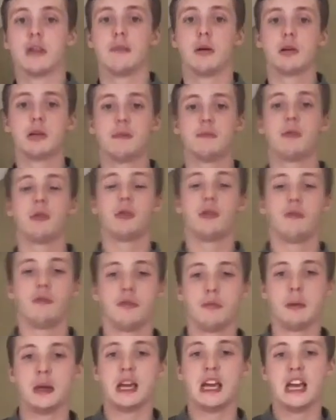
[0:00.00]
are the most important
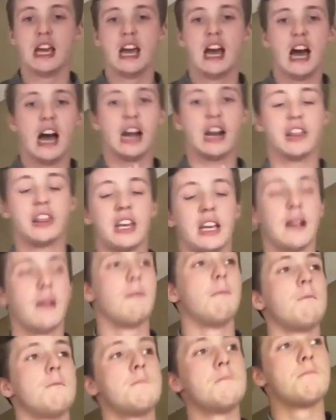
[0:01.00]
for me. And I think
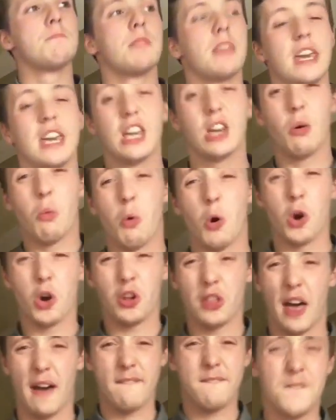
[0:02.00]
he can work
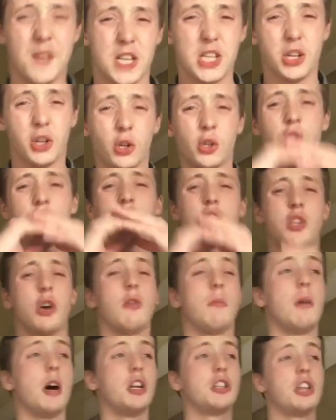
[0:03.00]
on that physical
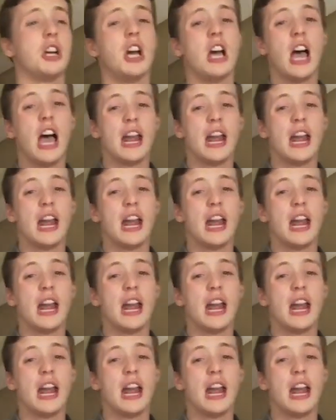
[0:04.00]
so much.